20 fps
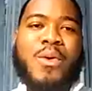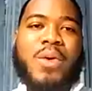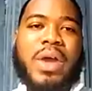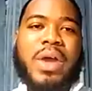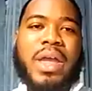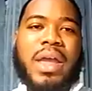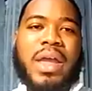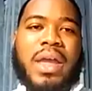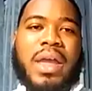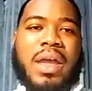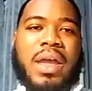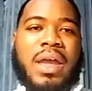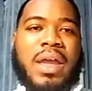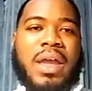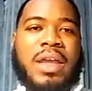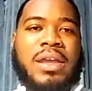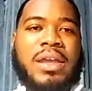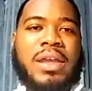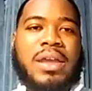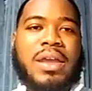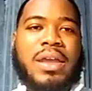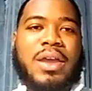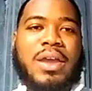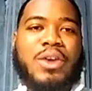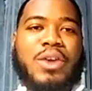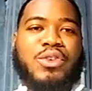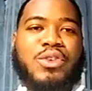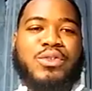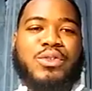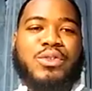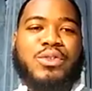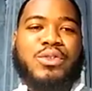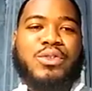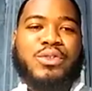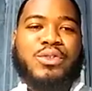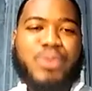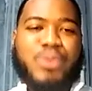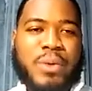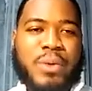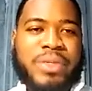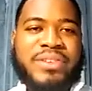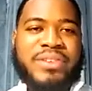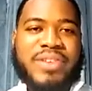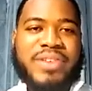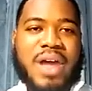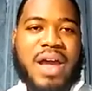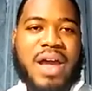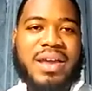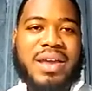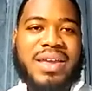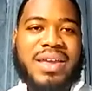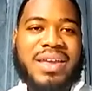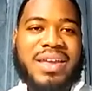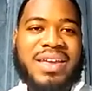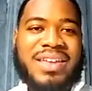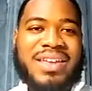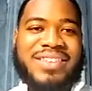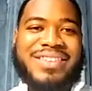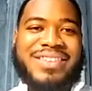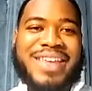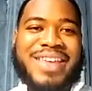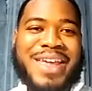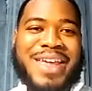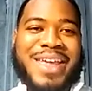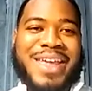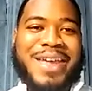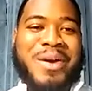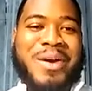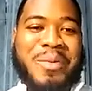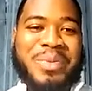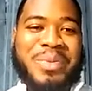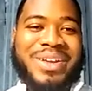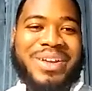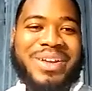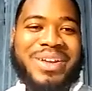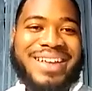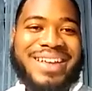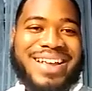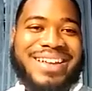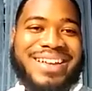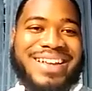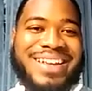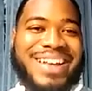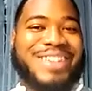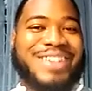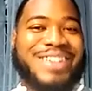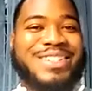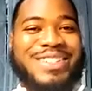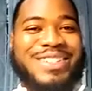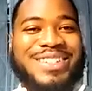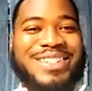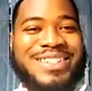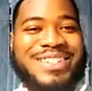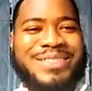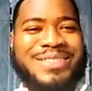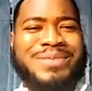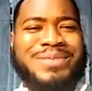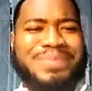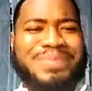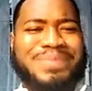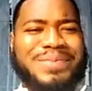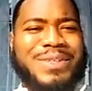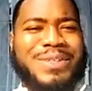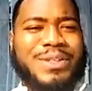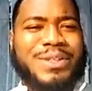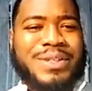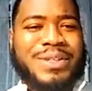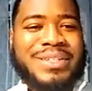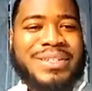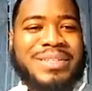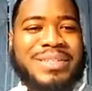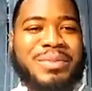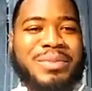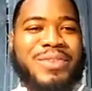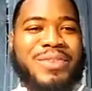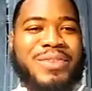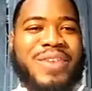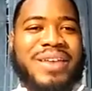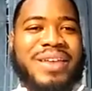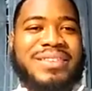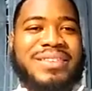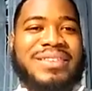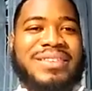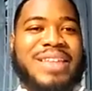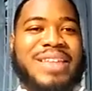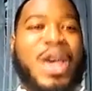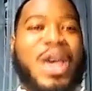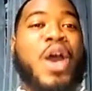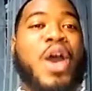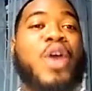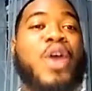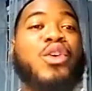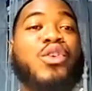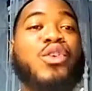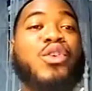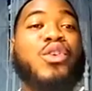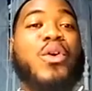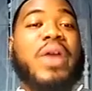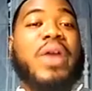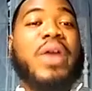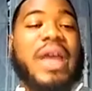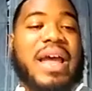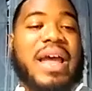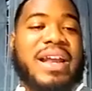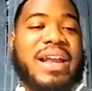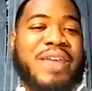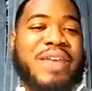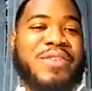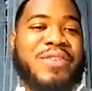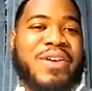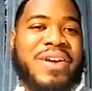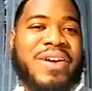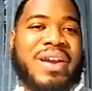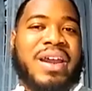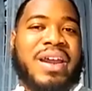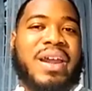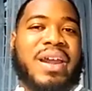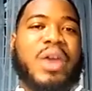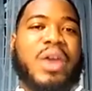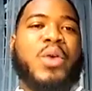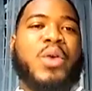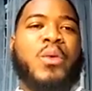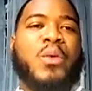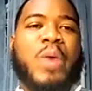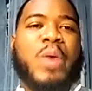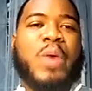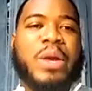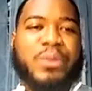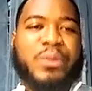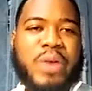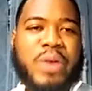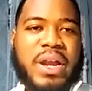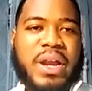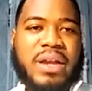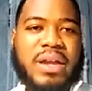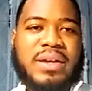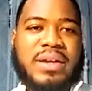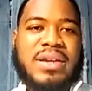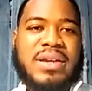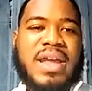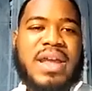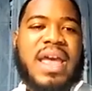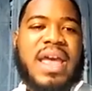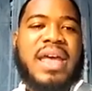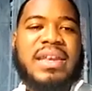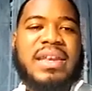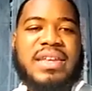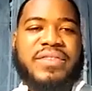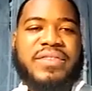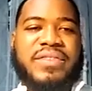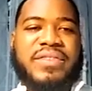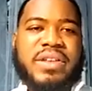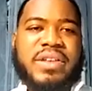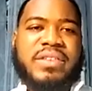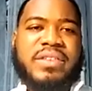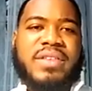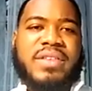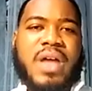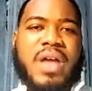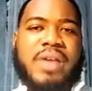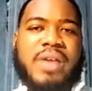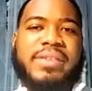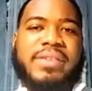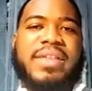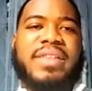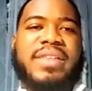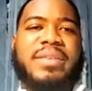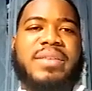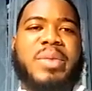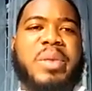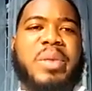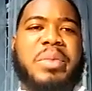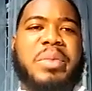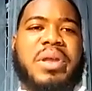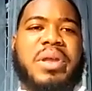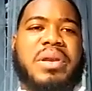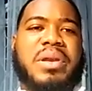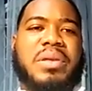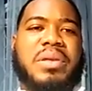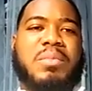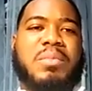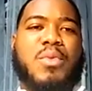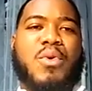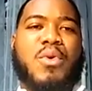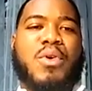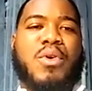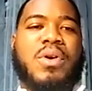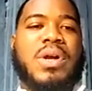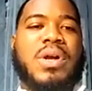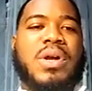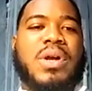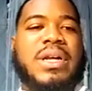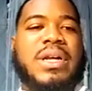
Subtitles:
a growth stock is a company that I guess is, simplified, growing at a very quick rate. Dividend stocks tend to be a bit more